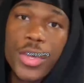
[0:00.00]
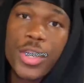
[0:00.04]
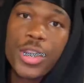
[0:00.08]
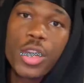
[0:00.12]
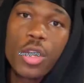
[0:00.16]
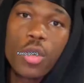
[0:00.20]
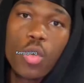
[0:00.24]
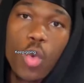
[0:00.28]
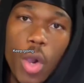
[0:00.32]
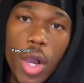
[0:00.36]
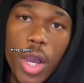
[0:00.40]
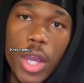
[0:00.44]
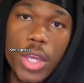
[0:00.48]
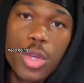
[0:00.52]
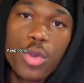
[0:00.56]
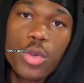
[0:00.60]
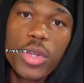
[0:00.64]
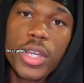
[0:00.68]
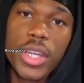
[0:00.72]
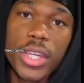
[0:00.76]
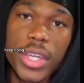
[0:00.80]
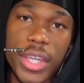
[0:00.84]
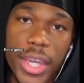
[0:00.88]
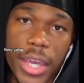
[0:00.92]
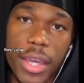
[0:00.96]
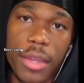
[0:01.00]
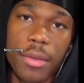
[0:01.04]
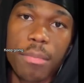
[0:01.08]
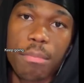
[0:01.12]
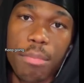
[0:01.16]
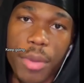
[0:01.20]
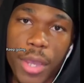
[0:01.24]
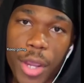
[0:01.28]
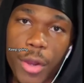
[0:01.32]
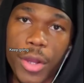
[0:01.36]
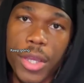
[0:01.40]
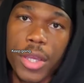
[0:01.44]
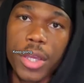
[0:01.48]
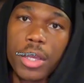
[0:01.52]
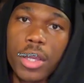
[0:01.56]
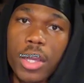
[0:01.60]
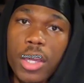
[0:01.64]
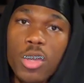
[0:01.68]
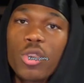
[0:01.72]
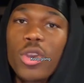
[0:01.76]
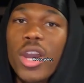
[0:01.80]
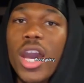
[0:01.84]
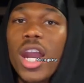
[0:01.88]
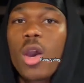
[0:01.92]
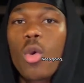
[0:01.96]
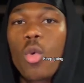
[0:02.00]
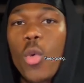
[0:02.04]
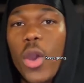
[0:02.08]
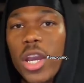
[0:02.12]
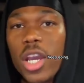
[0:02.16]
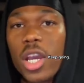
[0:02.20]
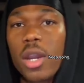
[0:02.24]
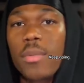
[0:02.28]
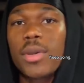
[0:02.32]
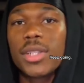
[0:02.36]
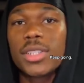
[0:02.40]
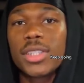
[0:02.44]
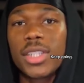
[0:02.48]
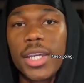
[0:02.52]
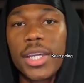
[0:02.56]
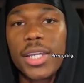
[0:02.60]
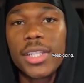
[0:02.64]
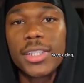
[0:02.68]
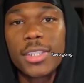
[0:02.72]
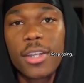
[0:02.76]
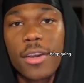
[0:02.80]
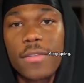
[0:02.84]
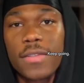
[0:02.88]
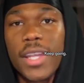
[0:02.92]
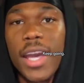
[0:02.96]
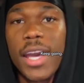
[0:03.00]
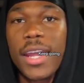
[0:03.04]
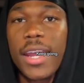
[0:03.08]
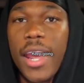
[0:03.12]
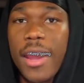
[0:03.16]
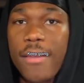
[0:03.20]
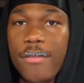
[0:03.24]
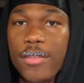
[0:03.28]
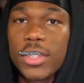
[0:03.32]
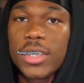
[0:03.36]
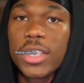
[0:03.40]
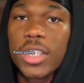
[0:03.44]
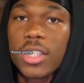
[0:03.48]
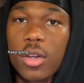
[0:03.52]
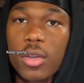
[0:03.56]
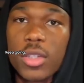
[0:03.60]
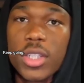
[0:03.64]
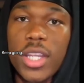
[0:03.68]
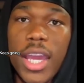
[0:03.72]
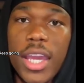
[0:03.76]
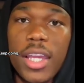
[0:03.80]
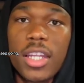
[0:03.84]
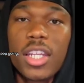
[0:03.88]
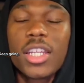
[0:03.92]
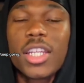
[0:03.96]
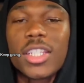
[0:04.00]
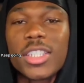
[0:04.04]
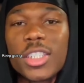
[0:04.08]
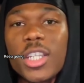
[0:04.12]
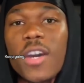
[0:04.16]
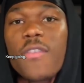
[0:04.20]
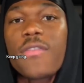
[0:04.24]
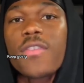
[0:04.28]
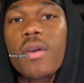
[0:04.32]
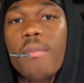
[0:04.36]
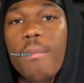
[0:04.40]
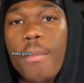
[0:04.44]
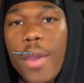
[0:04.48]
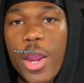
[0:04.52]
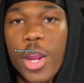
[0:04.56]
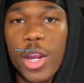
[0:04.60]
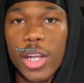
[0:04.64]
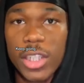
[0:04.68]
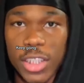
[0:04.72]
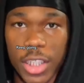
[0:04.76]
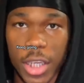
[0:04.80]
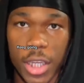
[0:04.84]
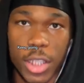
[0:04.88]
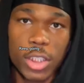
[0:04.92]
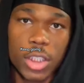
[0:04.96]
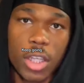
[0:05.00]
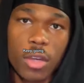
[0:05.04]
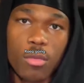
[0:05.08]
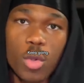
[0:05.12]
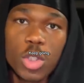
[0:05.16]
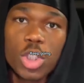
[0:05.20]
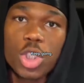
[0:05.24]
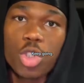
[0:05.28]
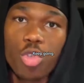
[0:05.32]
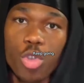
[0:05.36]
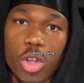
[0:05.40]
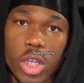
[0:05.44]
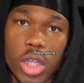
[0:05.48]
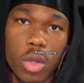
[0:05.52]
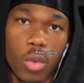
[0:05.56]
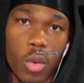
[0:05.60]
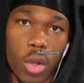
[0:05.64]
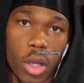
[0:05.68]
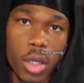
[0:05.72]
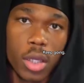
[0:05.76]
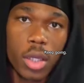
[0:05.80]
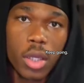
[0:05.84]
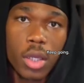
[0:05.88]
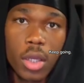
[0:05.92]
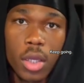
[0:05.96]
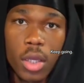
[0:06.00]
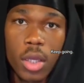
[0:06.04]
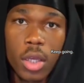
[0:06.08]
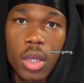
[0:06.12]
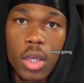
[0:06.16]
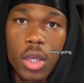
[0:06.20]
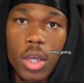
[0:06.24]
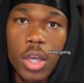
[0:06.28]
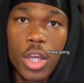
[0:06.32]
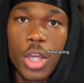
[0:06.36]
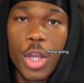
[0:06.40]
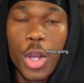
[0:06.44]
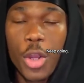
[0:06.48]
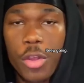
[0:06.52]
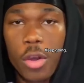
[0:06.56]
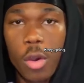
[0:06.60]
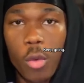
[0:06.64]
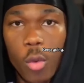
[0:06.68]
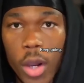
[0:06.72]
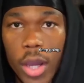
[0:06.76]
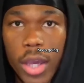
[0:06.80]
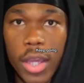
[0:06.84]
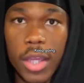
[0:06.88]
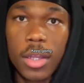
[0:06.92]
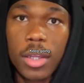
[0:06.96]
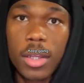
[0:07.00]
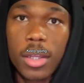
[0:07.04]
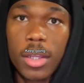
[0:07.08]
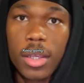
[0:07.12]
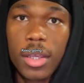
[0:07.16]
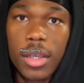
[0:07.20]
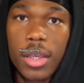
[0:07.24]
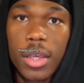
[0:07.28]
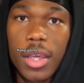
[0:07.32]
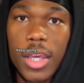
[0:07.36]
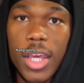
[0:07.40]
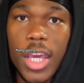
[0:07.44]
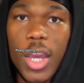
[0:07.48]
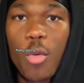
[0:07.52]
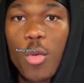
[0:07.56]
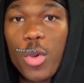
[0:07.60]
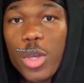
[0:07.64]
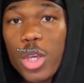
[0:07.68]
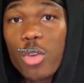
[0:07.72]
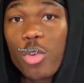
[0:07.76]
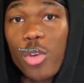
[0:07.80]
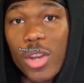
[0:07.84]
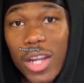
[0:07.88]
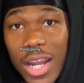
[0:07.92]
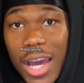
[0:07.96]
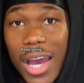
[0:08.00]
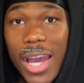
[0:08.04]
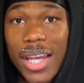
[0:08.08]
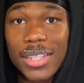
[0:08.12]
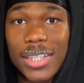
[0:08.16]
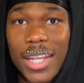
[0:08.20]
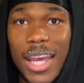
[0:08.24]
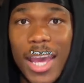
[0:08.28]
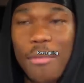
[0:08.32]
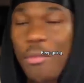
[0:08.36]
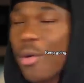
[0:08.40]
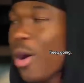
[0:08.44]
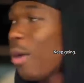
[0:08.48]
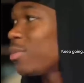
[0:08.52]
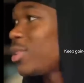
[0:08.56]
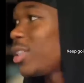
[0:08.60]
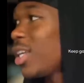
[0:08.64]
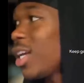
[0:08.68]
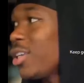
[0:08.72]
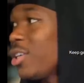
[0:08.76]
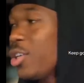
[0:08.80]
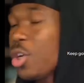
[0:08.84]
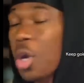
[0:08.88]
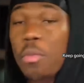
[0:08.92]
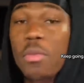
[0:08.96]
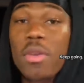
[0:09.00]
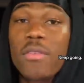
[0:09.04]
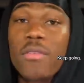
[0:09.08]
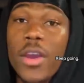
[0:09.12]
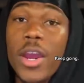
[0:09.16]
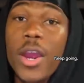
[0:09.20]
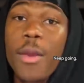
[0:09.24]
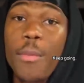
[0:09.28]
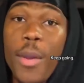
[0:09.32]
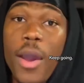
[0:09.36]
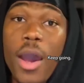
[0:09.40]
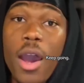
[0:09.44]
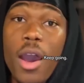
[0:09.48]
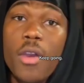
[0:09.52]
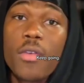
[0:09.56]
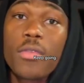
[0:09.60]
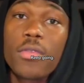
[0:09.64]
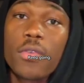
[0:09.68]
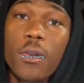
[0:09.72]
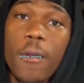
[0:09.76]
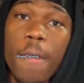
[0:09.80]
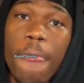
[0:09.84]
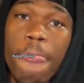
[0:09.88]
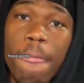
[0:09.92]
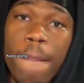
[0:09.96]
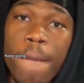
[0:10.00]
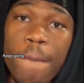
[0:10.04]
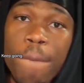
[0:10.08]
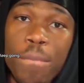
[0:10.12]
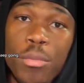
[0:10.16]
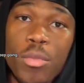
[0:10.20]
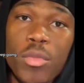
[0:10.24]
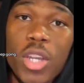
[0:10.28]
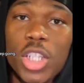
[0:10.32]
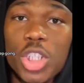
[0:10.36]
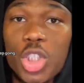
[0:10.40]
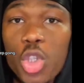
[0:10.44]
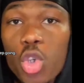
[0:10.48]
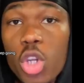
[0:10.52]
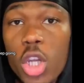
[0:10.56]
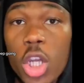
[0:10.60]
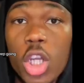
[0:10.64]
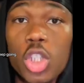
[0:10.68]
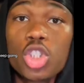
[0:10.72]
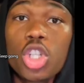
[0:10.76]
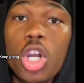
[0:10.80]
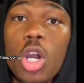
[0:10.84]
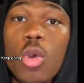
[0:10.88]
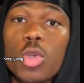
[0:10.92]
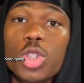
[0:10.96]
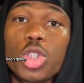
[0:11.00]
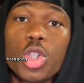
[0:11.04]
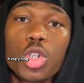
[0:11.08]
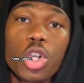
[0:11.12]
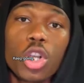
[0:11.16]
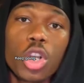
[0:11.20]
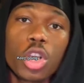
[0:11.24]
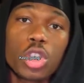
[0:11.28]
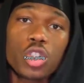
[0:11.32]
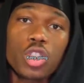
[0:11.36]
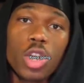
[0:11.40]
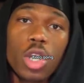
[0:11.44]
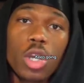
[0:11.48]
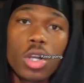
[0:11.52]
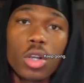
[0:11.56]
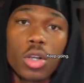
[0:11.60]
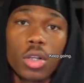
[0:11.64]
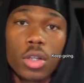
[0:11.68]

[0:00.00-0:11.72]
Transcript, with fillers: you want, you can get, period. And you gotta wake up and tell yourself that every single day. Look yourself in the mirror and tell yourself what you really want. You're the one. And when you realize that, well, I'm telling you, you're gonna be very powerful. Because you can control what you can control.